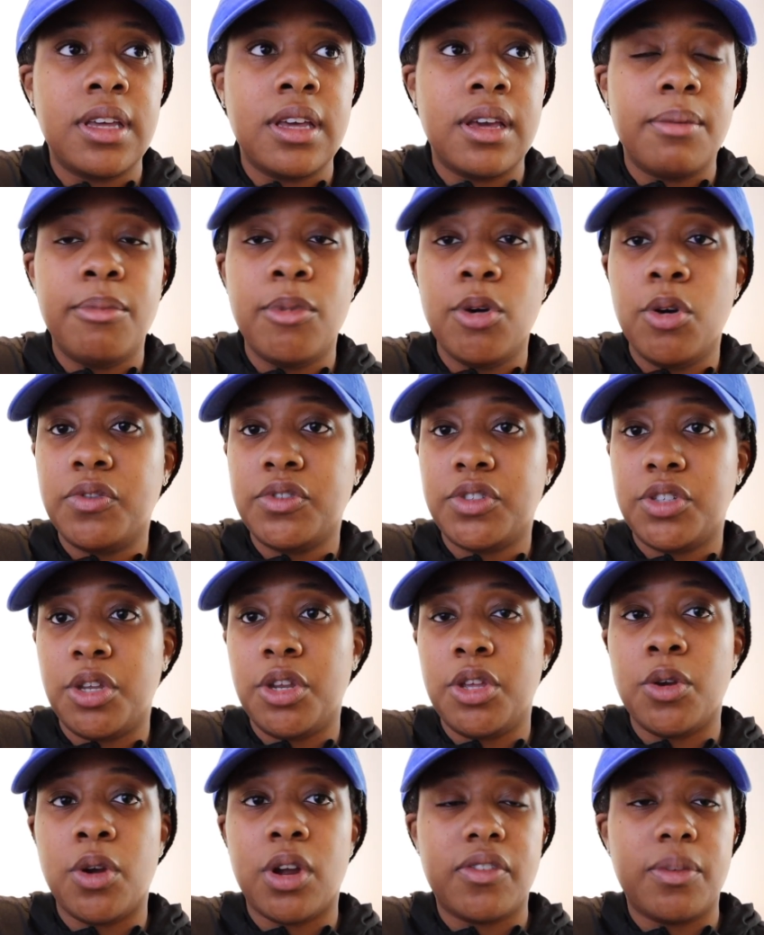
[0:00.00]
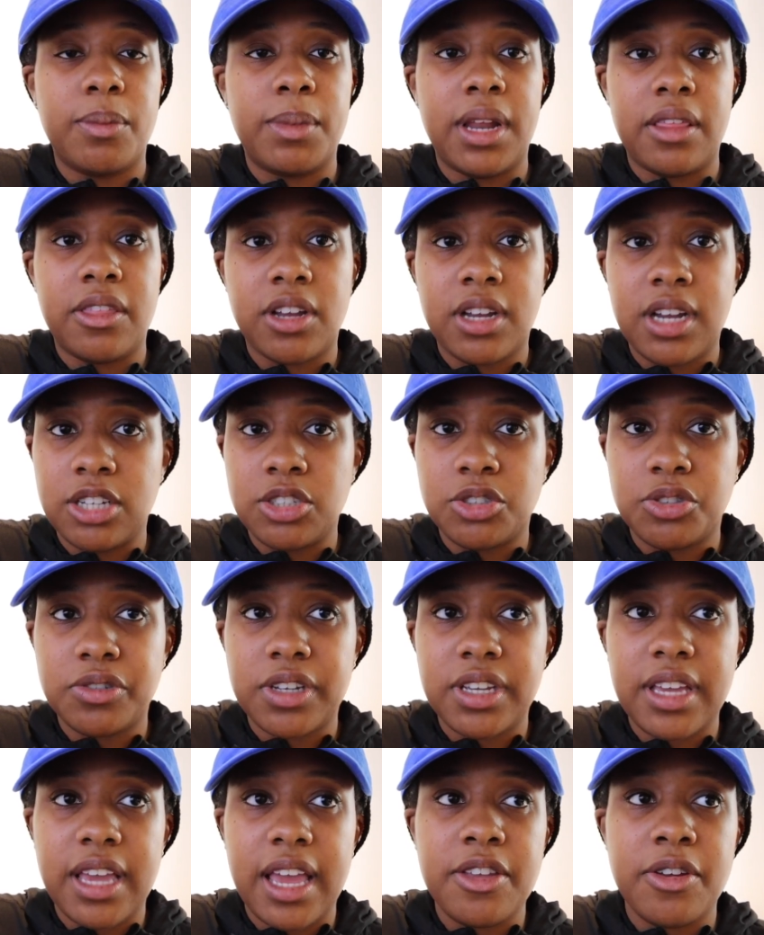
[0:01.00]
move to New York from another
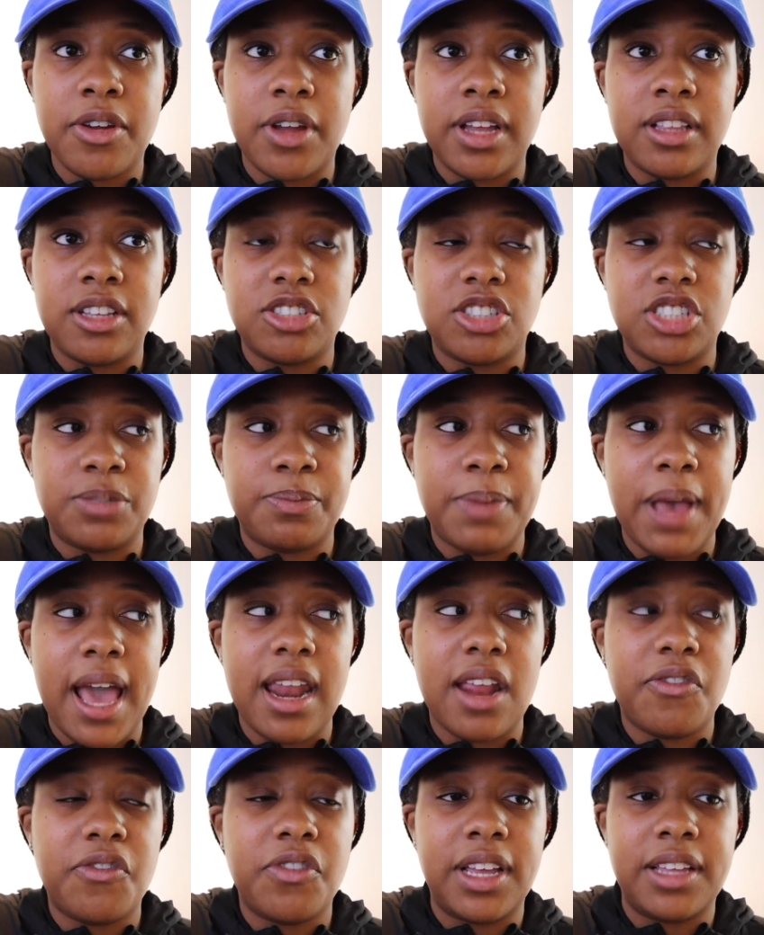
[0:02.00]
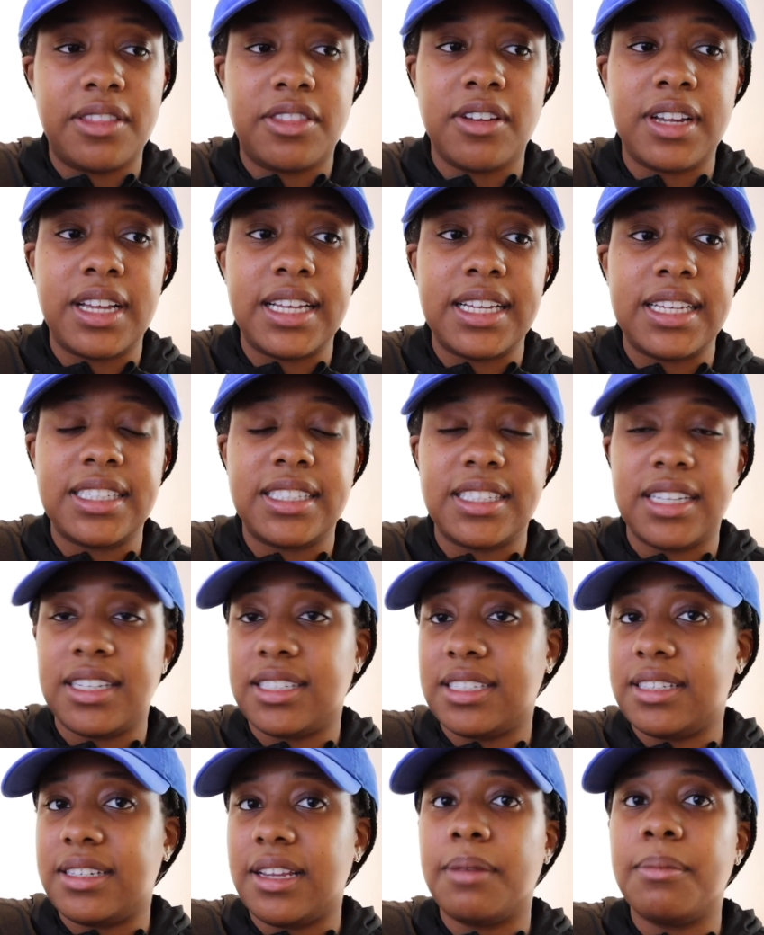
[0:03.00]
country and your English is bad, I feel like there is a
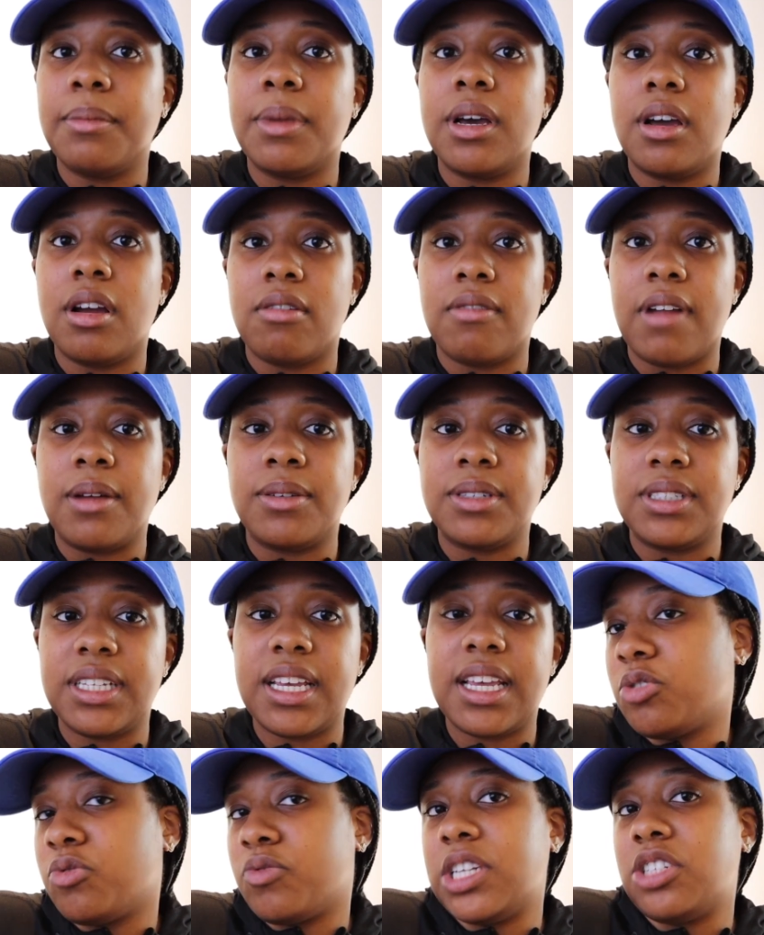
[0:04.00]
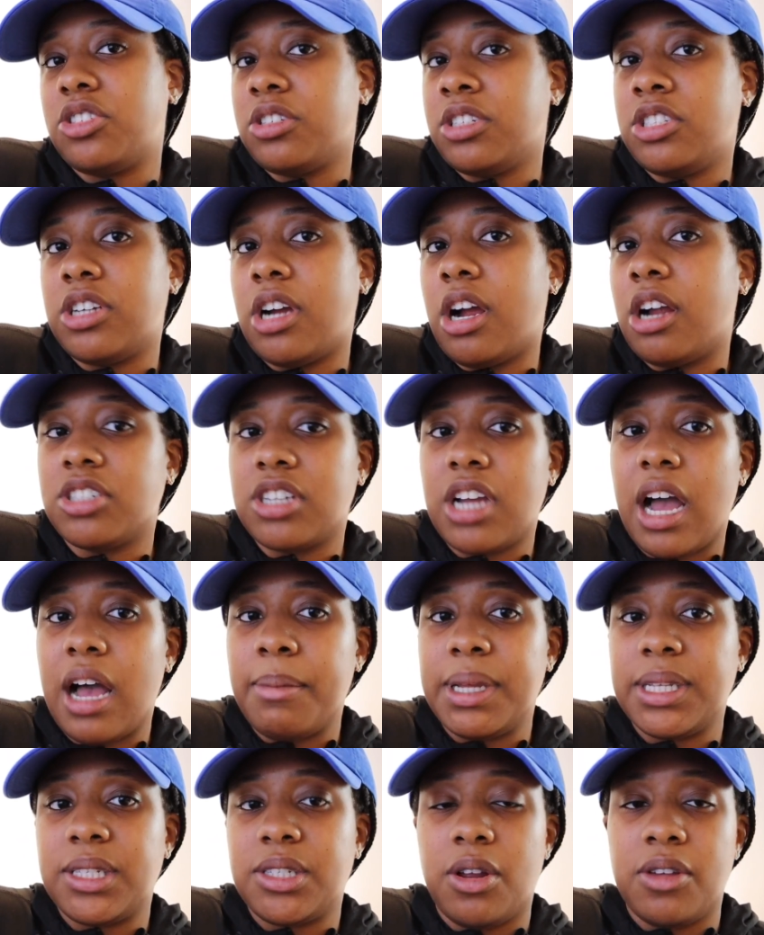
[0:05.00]
stigma around it. There's racially charged
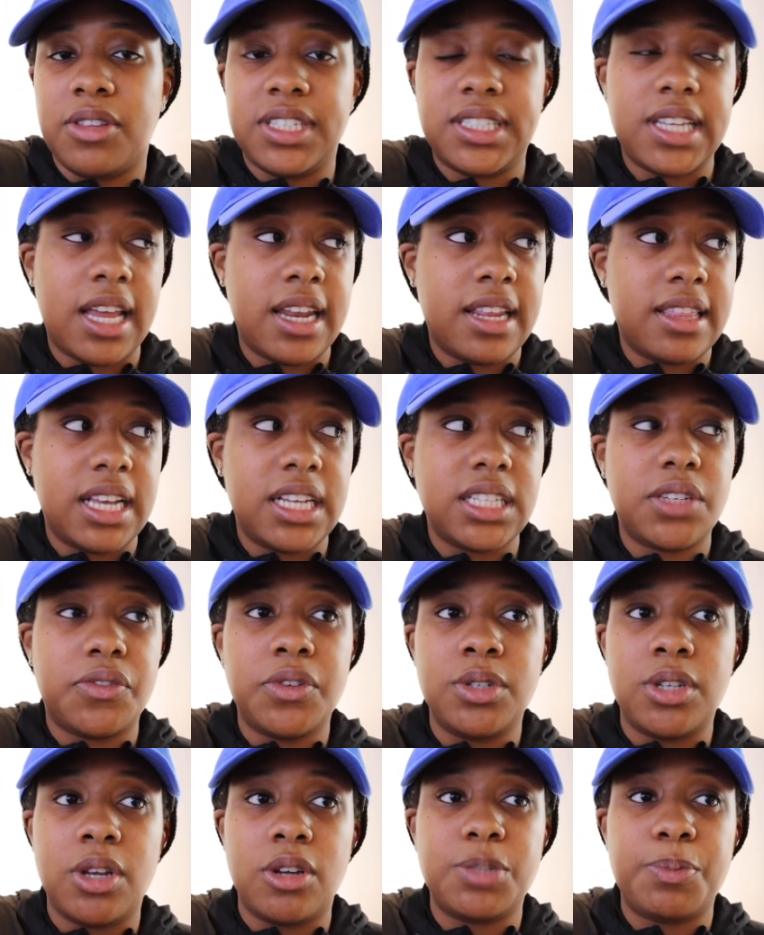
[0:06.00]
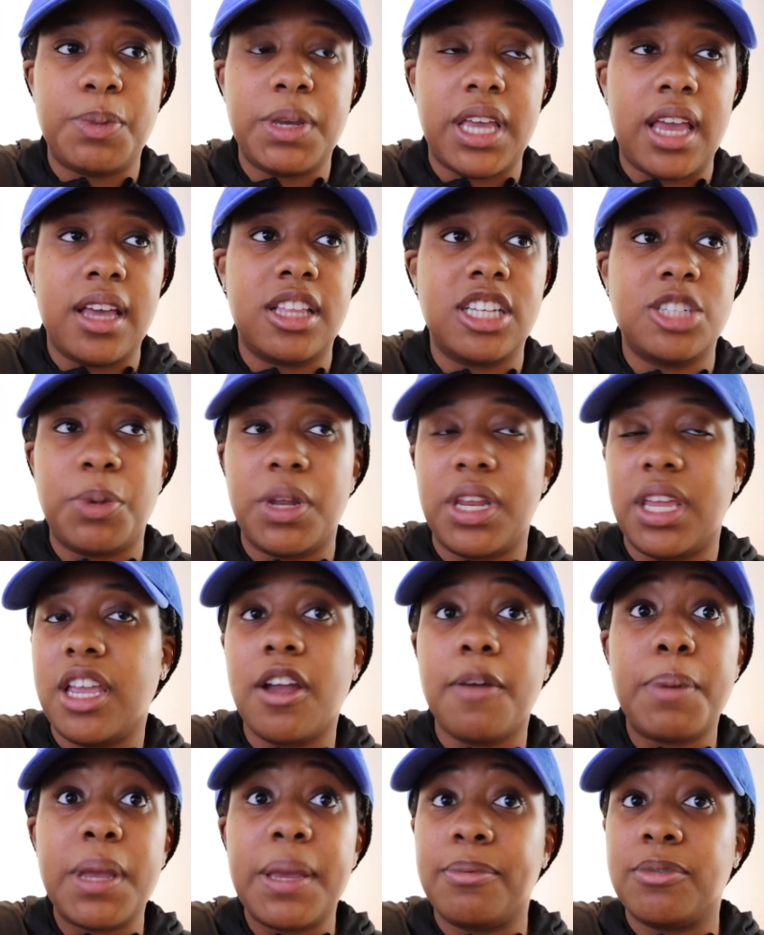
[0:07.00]
comments and all these kind of things if you don't speak English. But
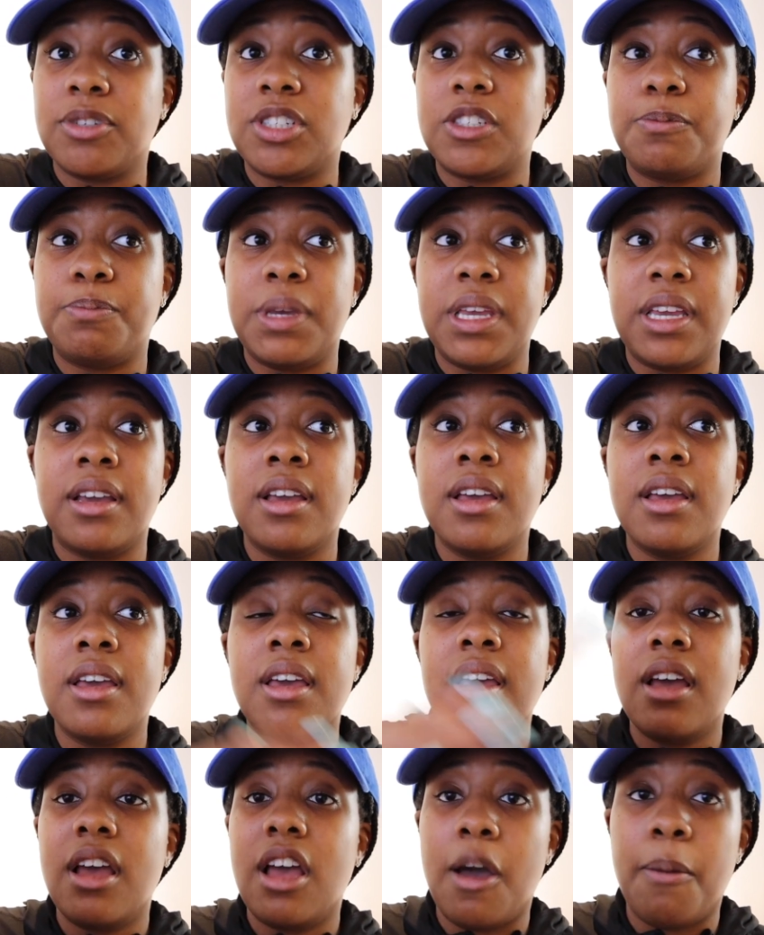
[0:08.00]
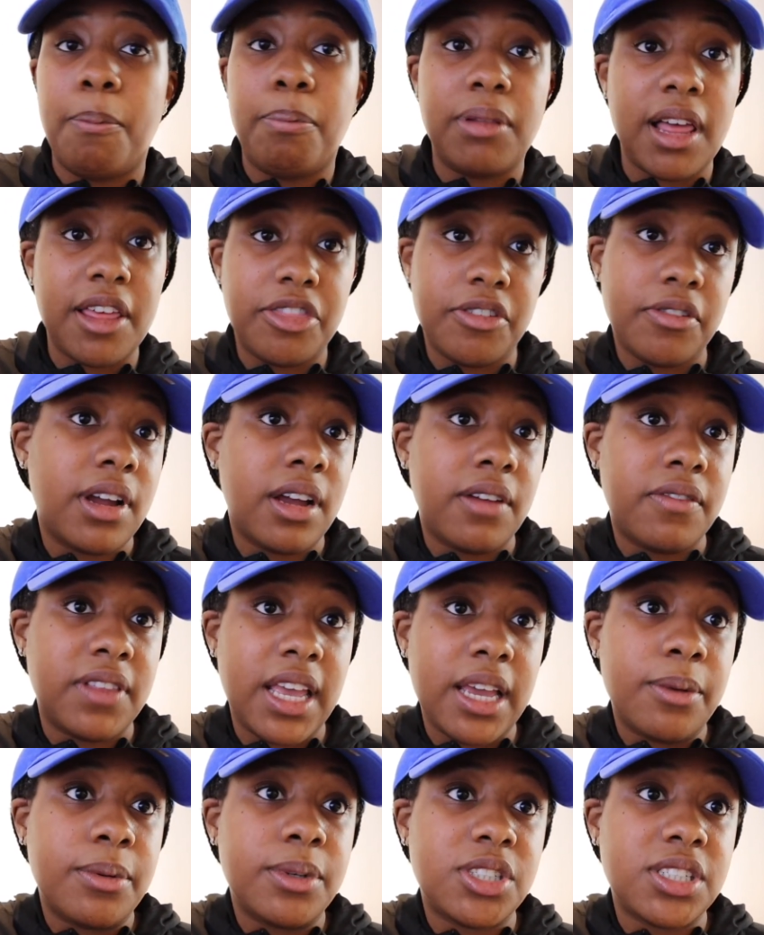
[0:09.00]
here people speak a plethora of
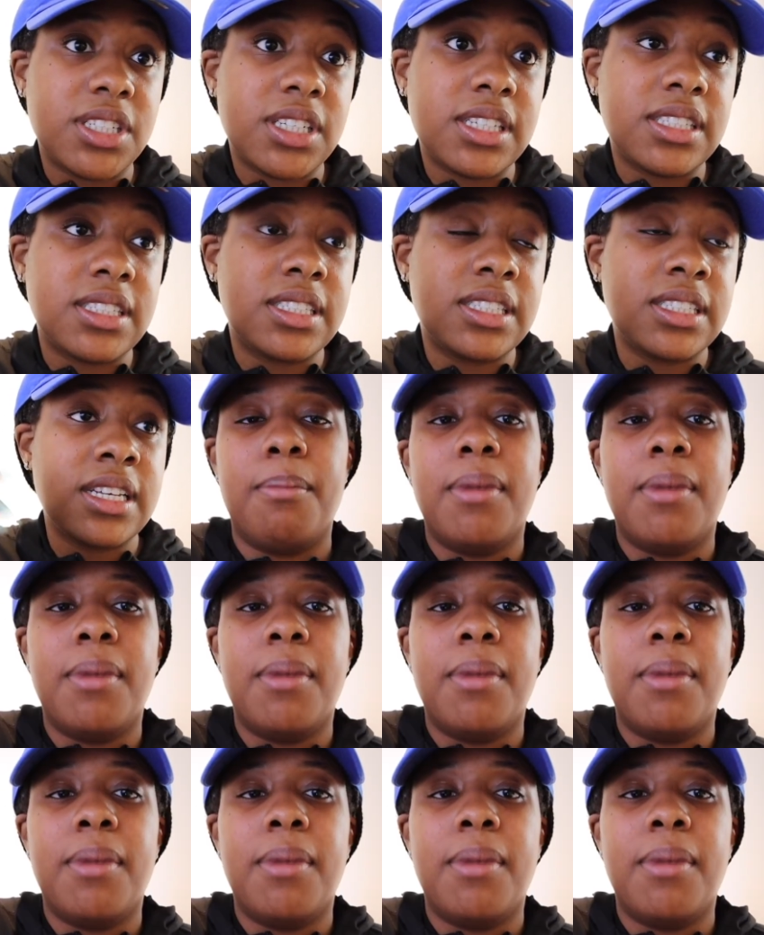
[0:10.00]
languages.